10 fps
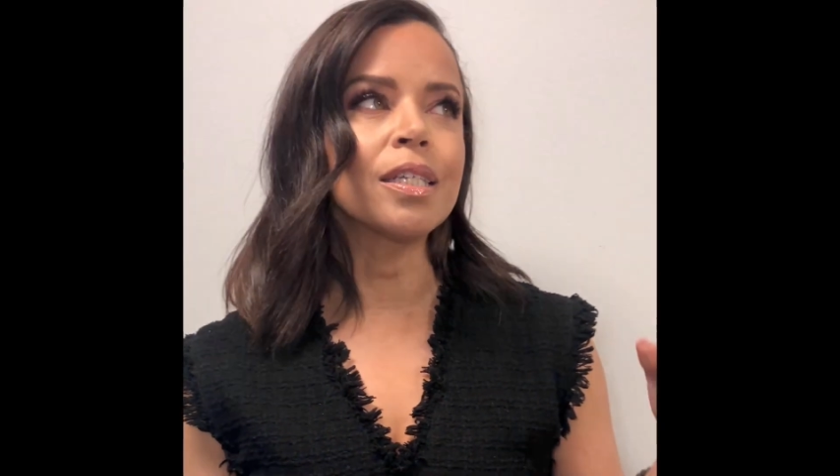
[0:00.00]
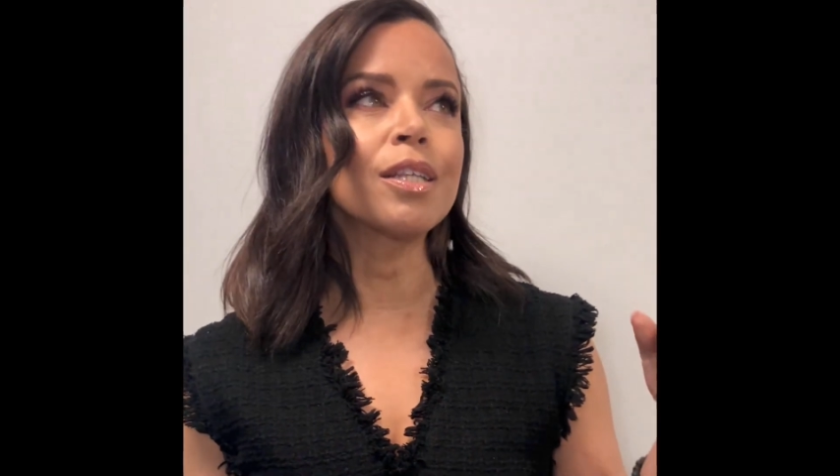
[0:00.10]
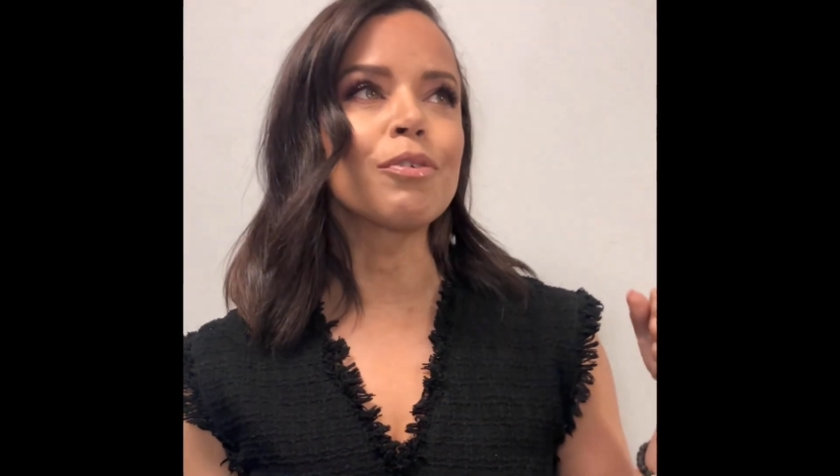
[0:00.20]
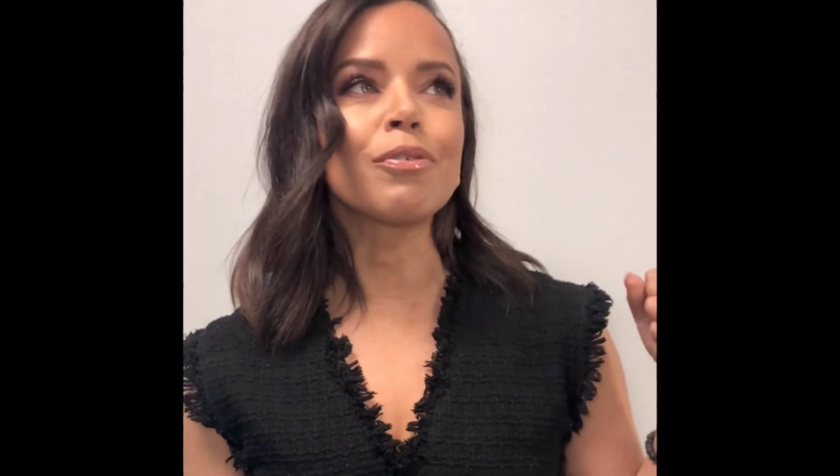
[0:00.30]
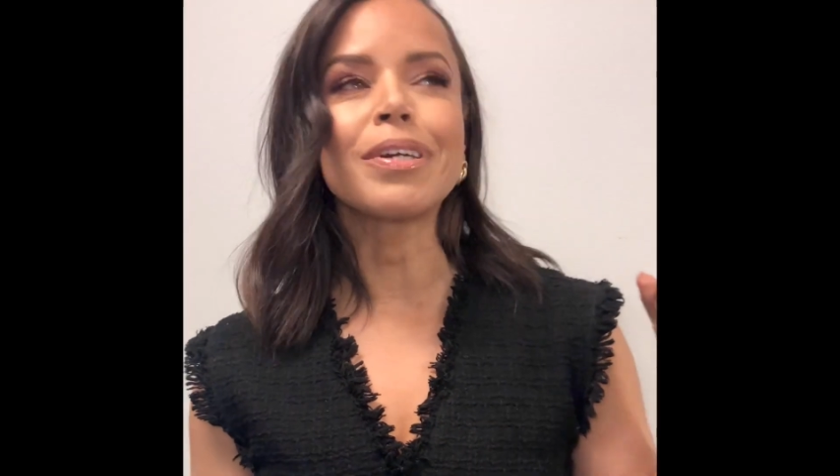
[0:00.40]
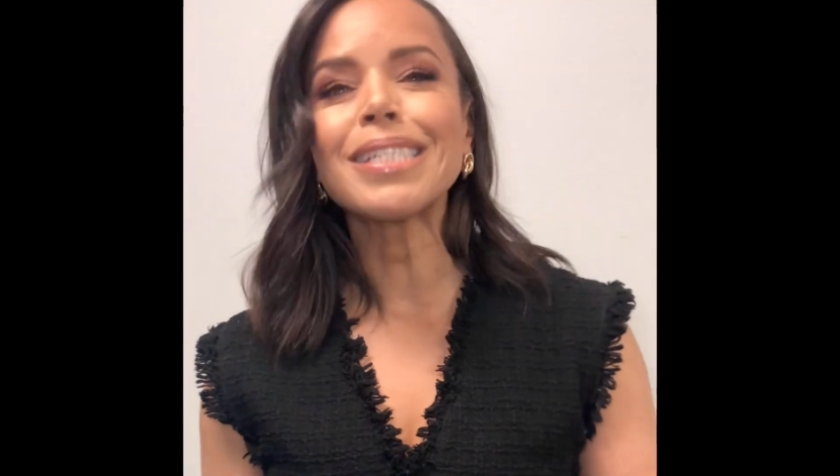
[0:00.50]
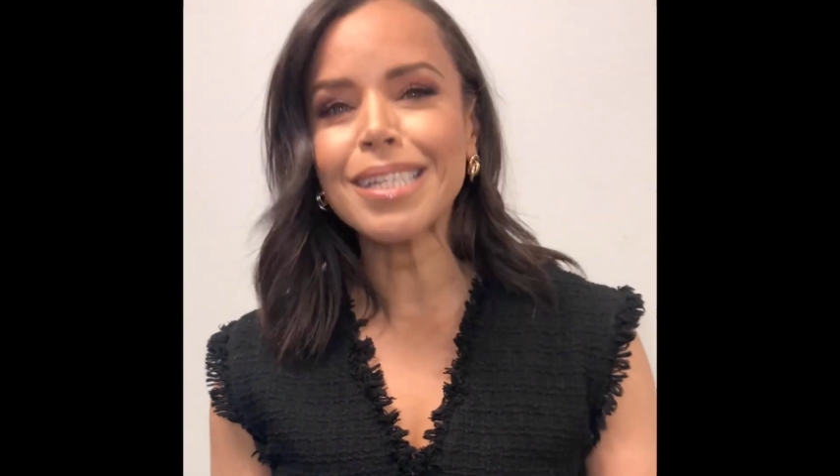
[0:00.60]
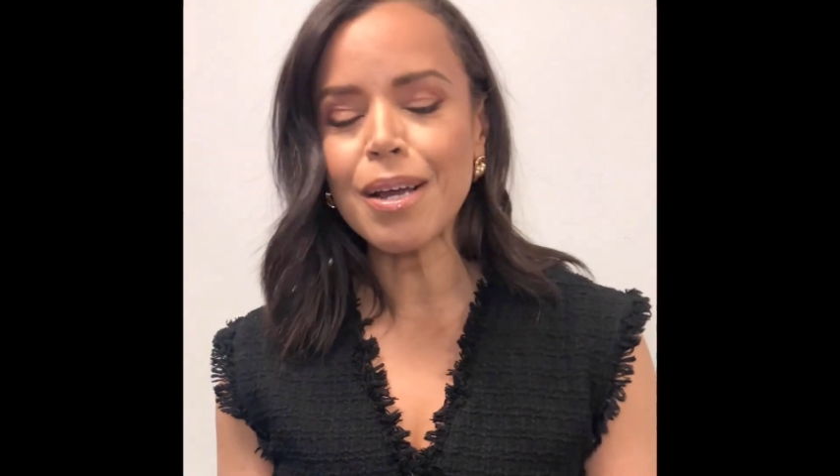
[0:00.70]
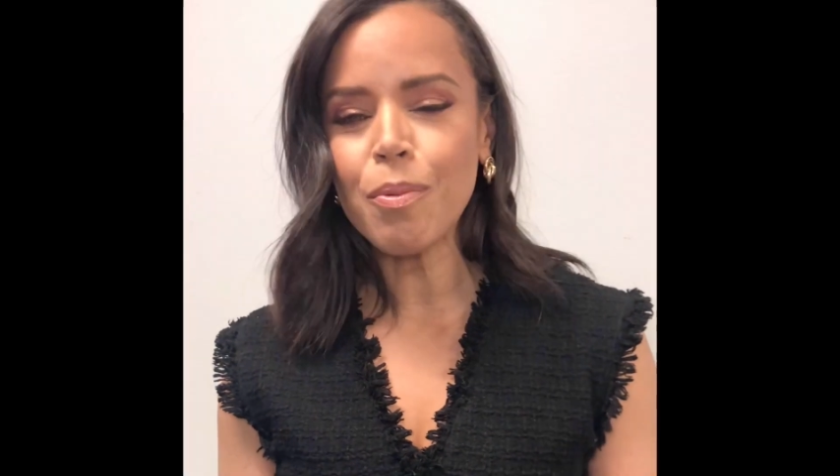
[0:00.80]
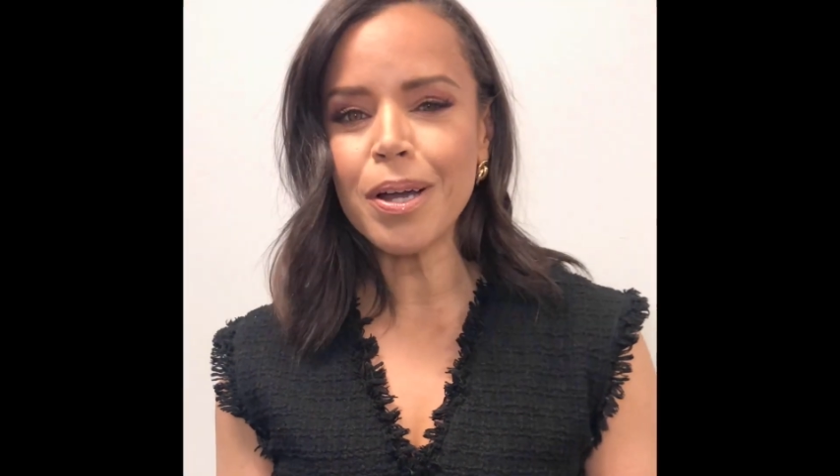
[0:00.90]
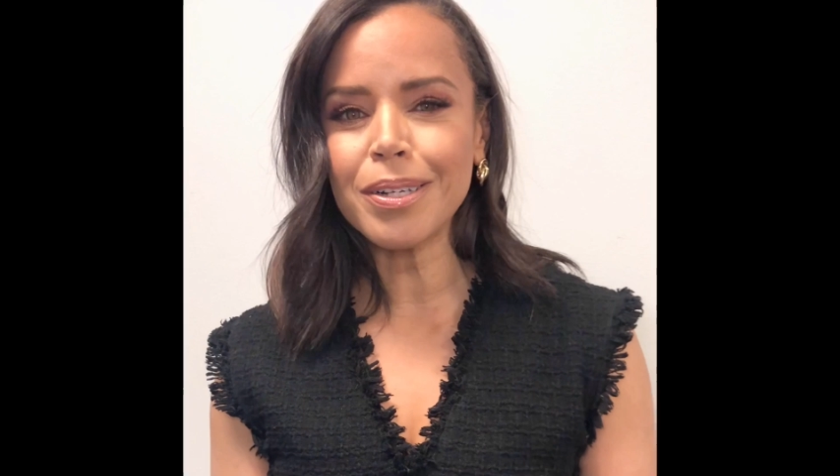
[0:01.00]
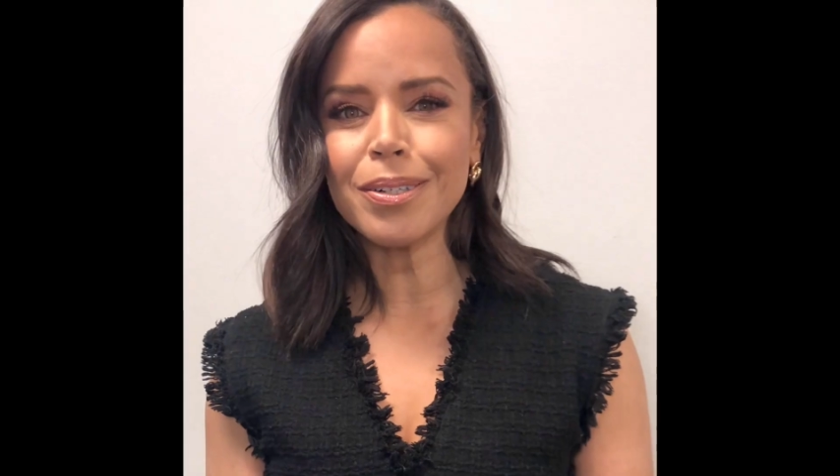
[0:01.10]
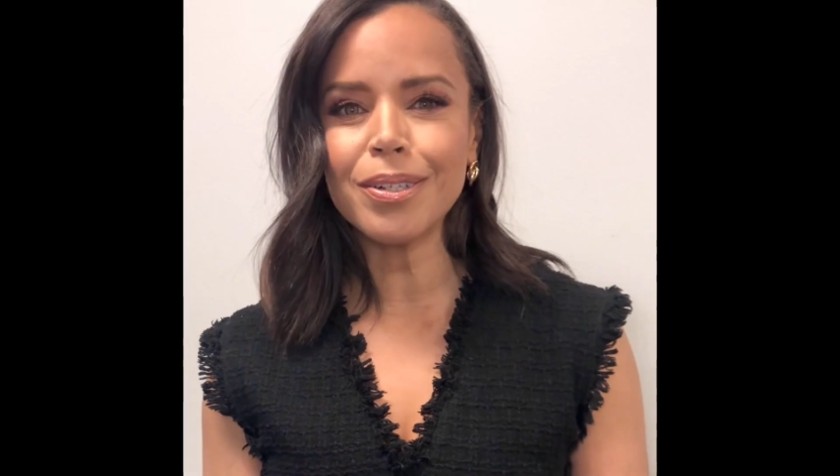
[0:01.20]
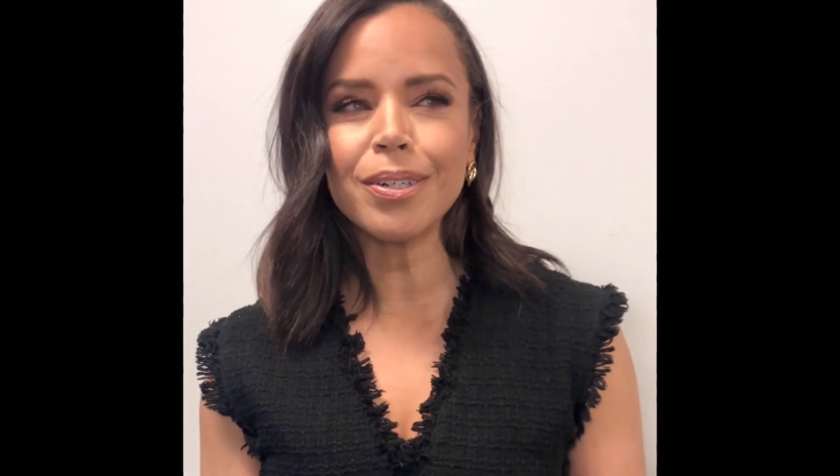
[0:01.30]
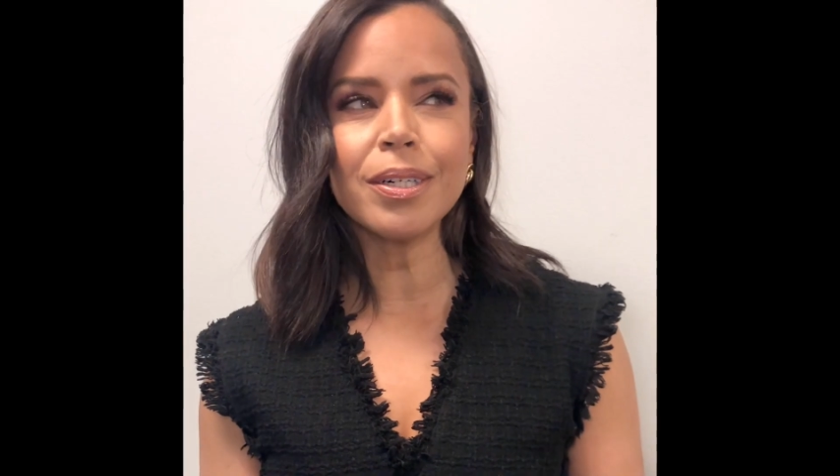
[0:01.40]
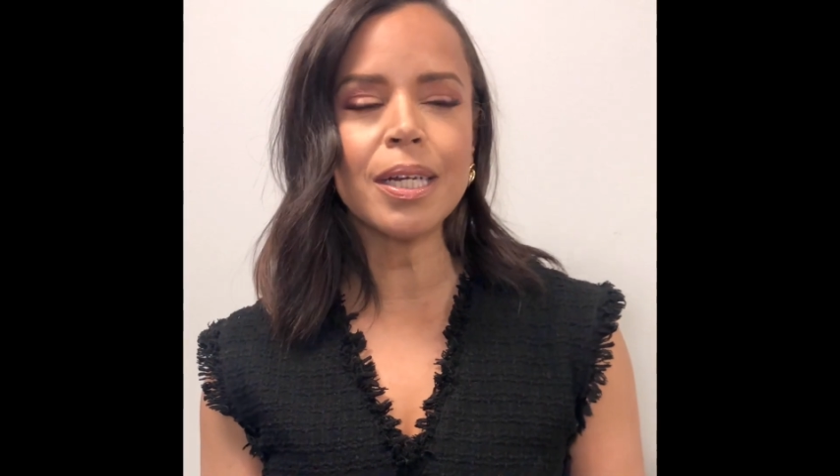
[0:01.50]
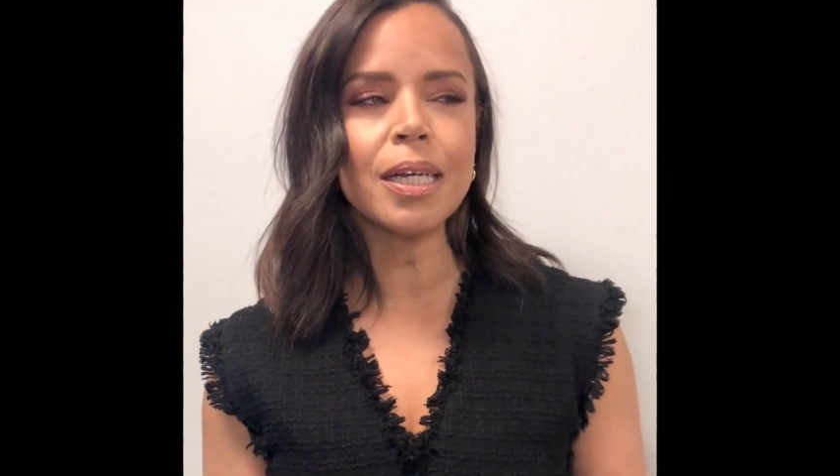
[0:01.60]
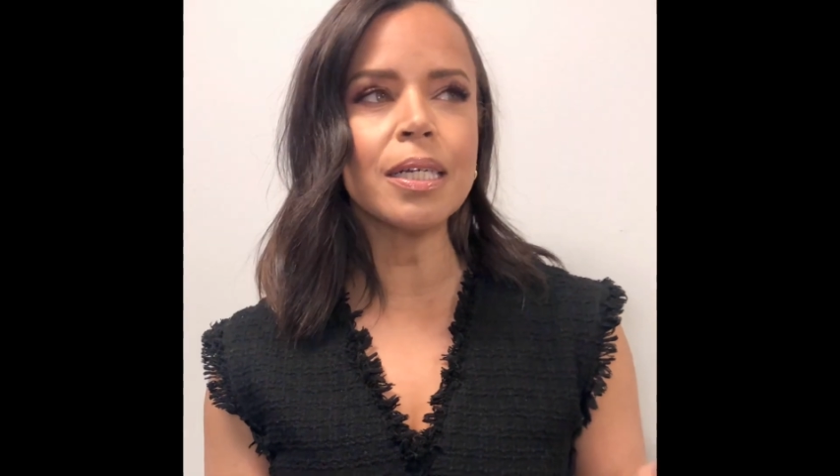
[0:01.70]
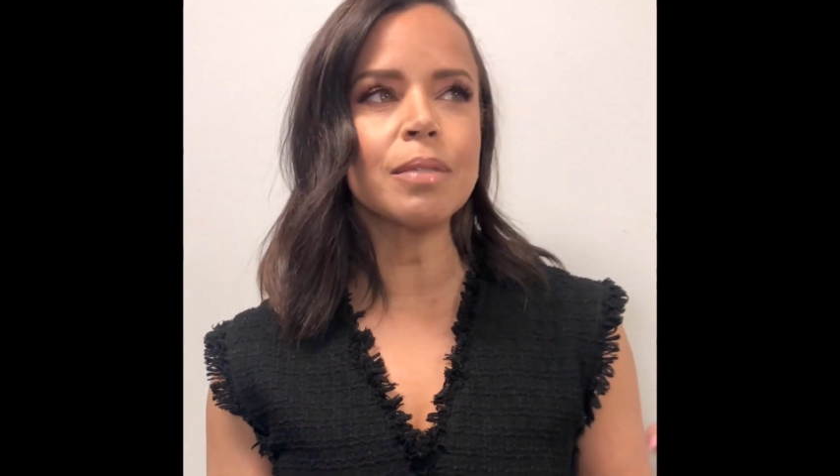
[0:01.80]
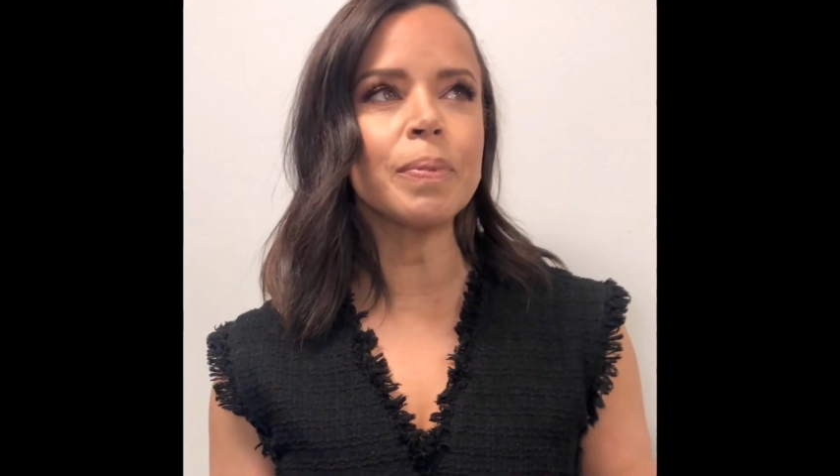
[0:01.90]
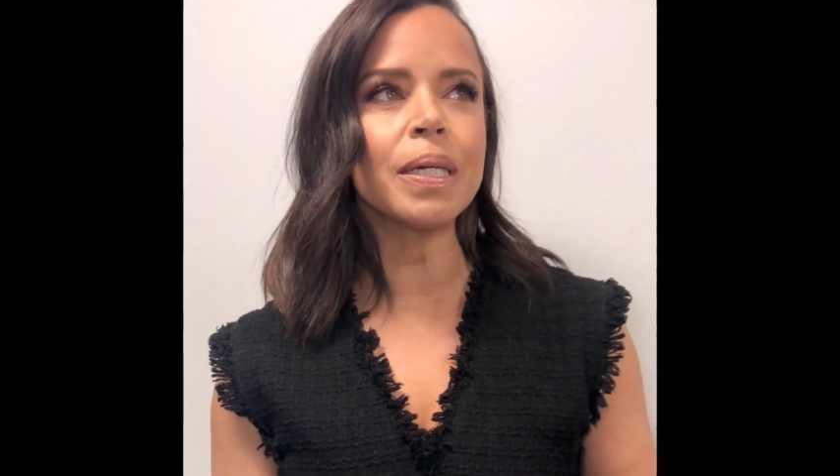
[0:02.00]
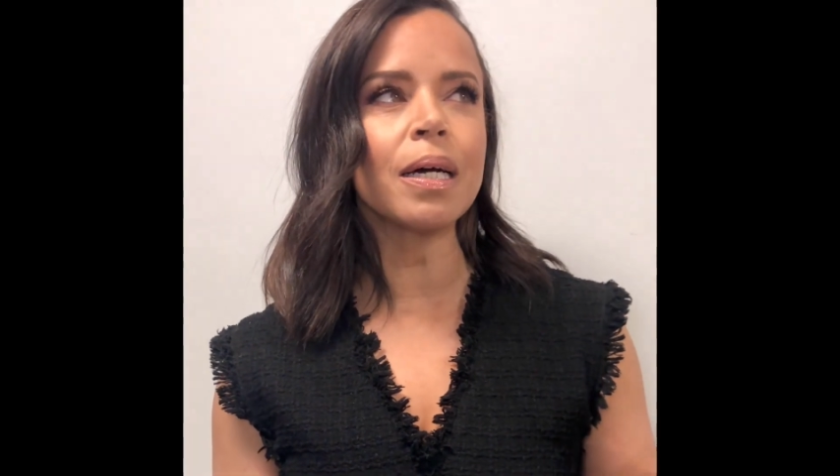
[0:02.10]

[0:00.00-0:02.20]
What inspires me